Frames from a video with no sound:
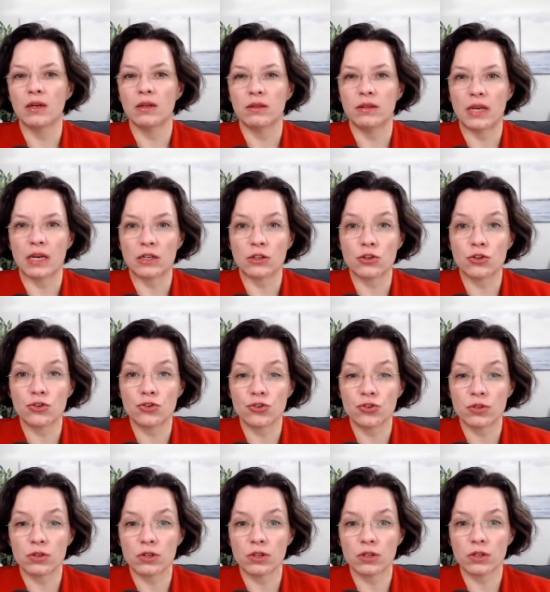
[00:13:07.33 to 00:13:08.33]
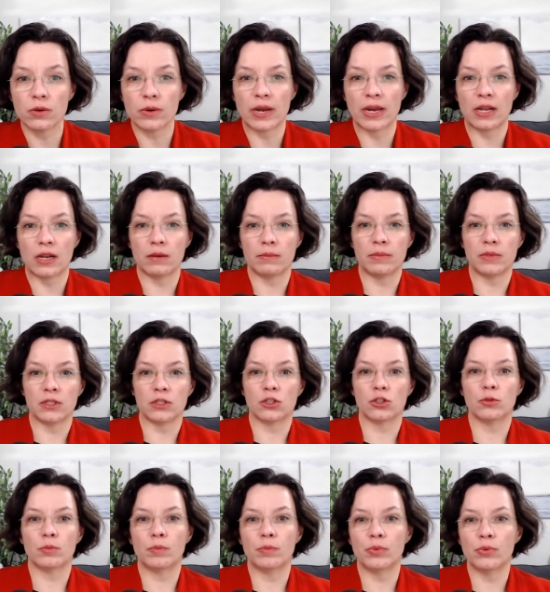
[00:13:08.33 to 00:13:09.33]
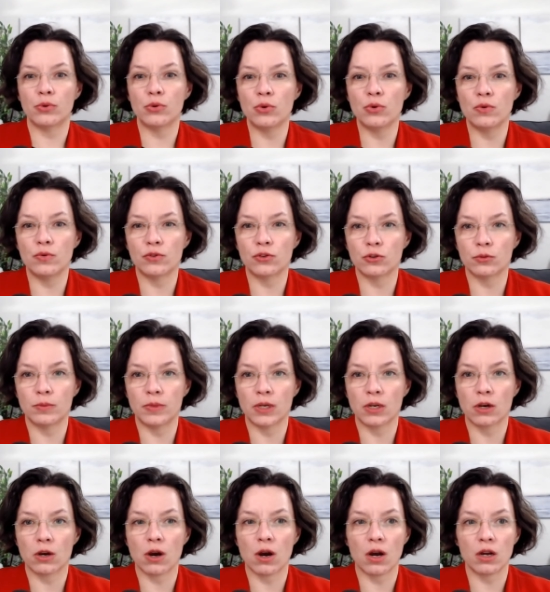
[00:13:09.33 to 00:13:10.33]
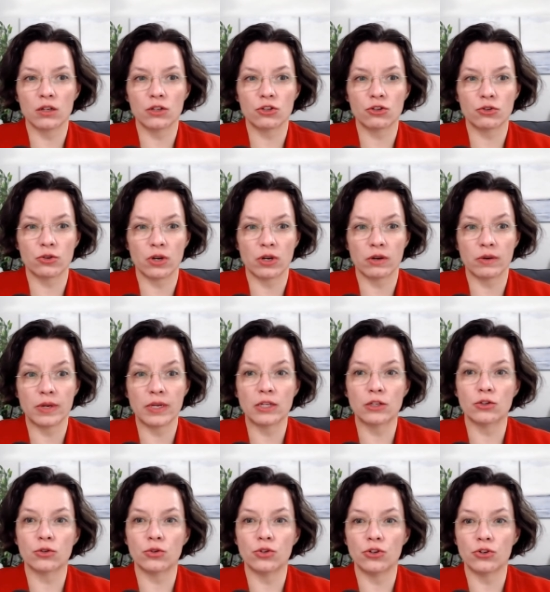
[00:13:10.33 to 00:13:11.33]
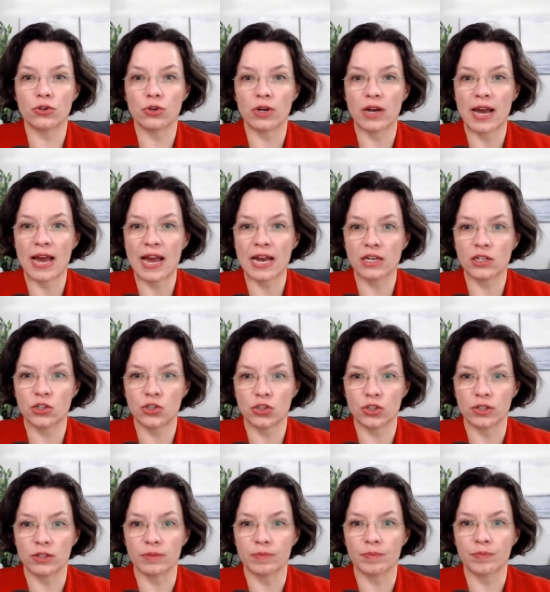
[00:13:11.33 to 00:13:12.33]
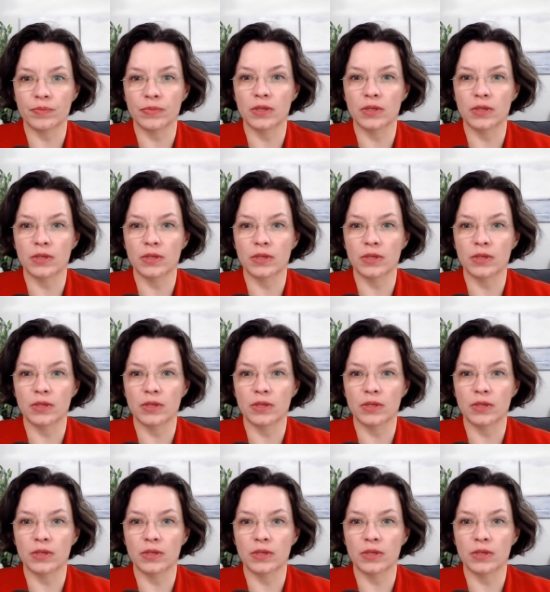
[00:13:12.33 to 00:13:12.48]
the external elements prove to be contrary to your action,